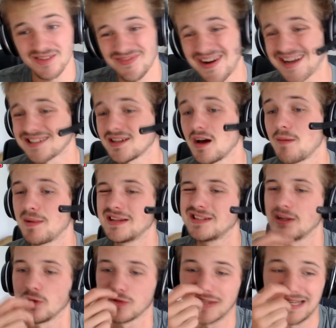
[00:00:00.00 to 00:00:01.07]
faster,
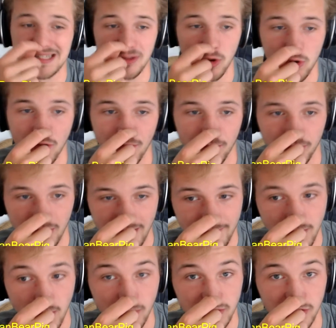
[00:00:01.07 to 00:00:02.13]
Blaziken also gets Knockoff and Brave
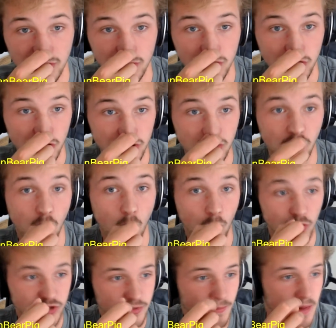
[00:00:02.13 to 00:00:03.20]
Bird, which is just
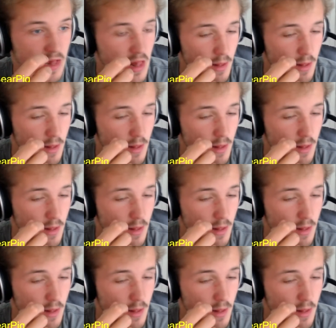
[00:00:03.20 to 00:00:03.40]
awesome.